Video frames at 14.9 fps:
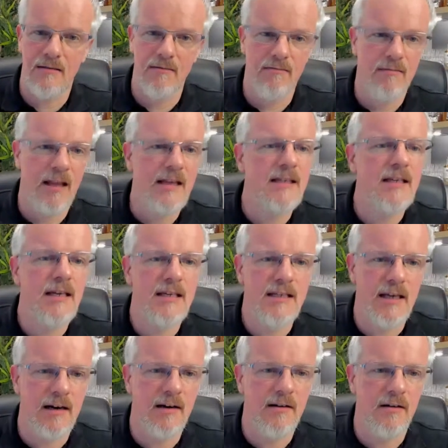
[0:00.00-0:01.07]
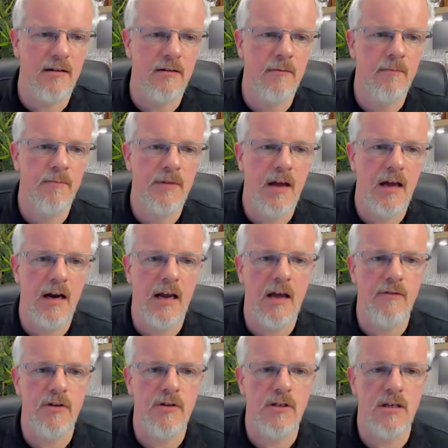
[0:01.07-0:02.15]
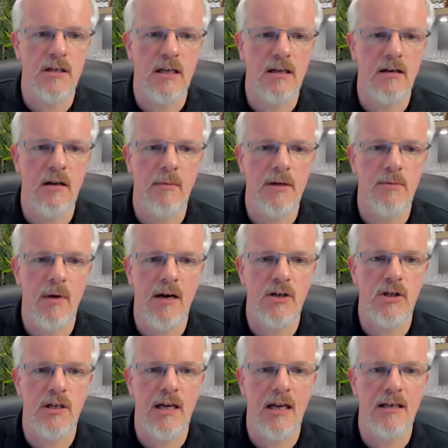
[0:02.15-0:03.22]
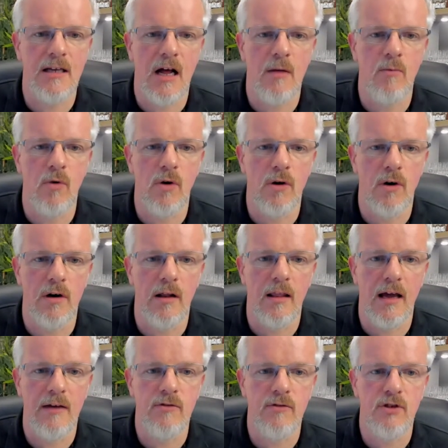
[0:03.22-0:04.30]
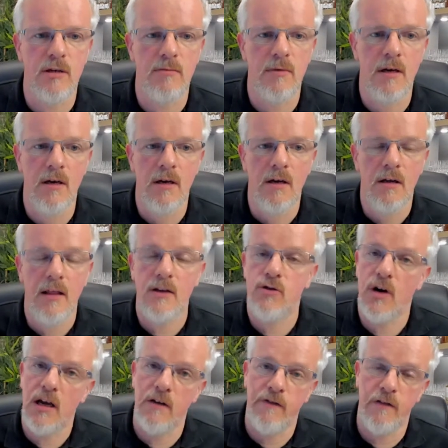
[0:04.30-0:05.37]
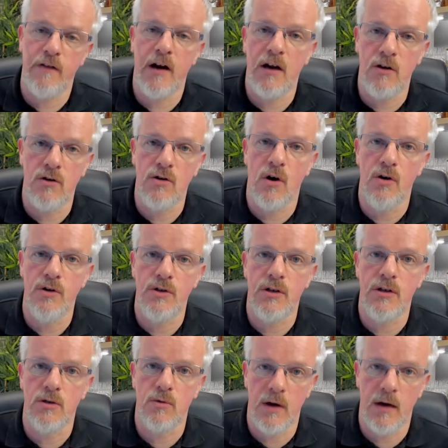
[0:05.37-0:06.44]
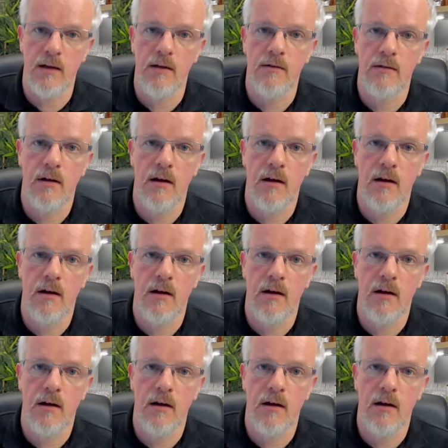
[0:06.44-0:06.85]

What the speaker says: let's say, cynical. Eric Evanson saying the dummies managed to get Dalmore on a live stream. That's right, and for a very good cause as well.